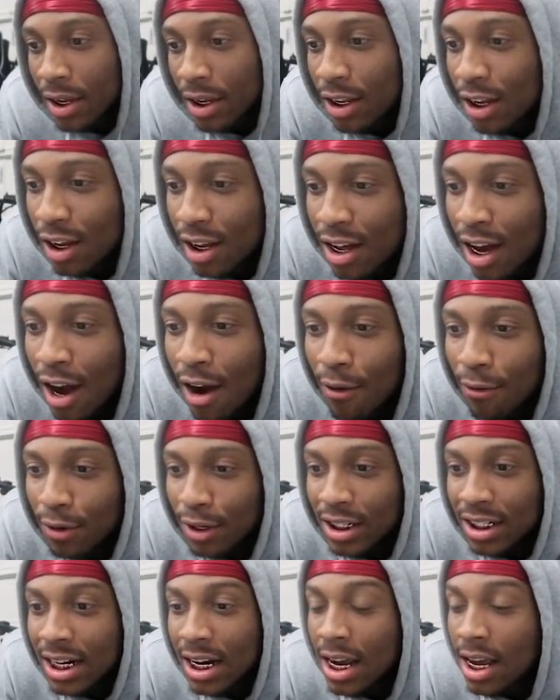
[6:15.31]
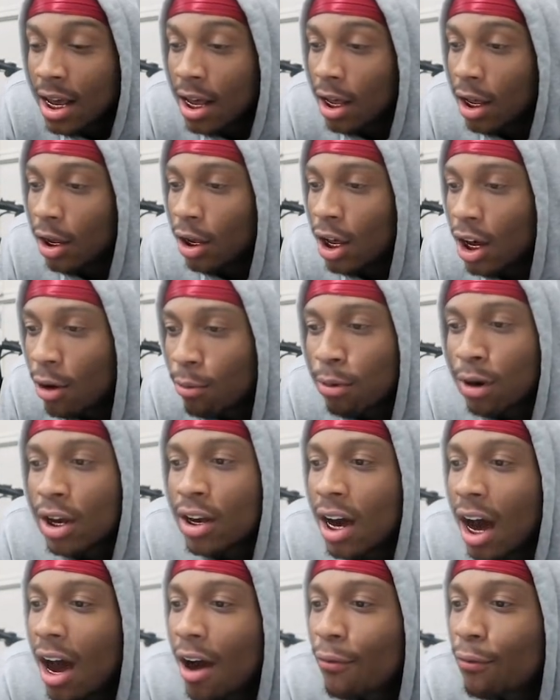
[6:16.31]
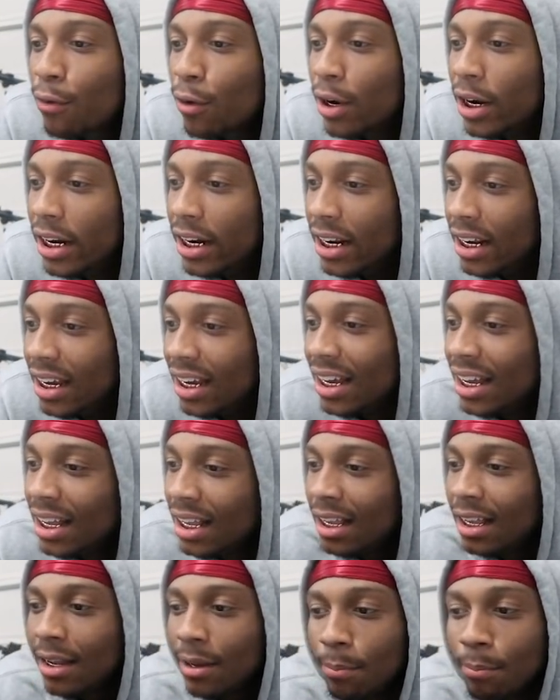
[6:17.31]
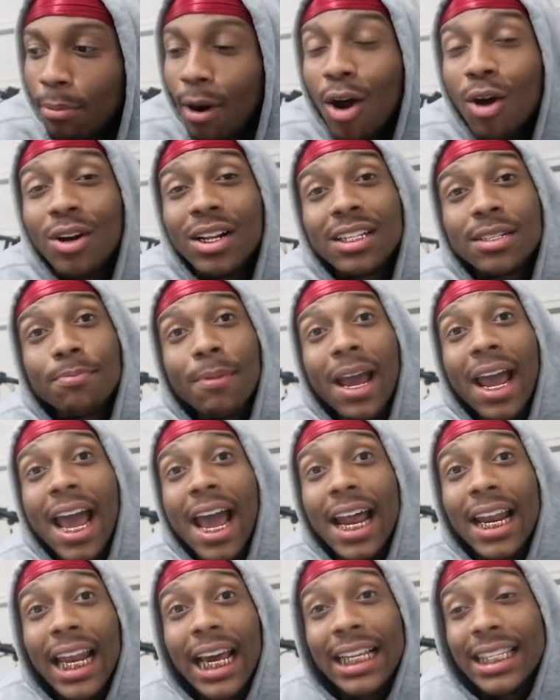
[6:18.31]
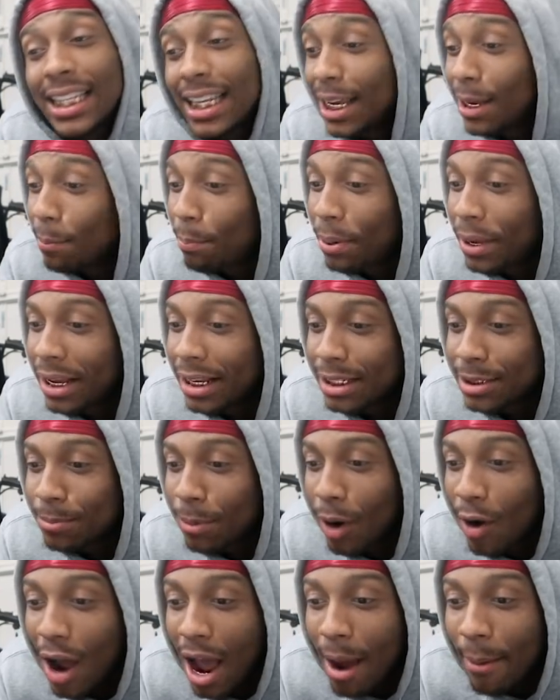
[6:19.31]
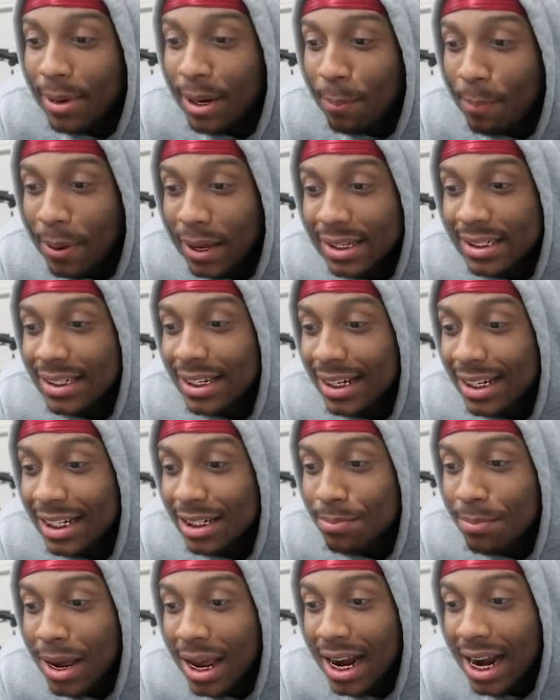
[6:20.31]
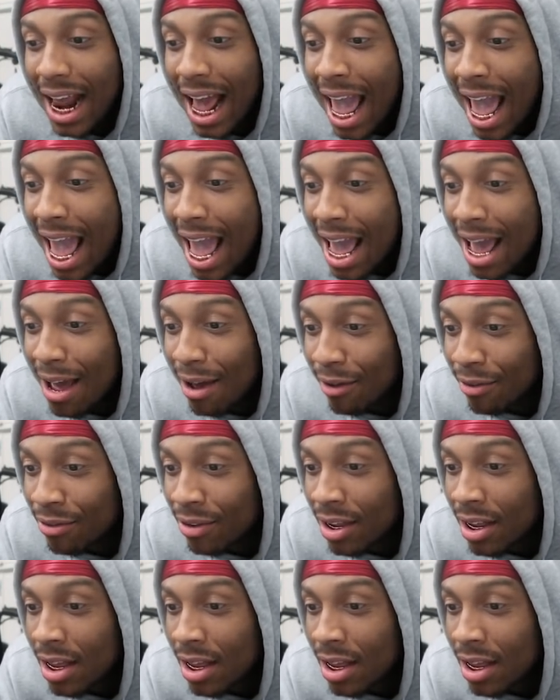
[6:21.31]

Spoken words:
Good coverage. Good recovery. Bro, this man had like 10 picks, bro. How many picks did this man have?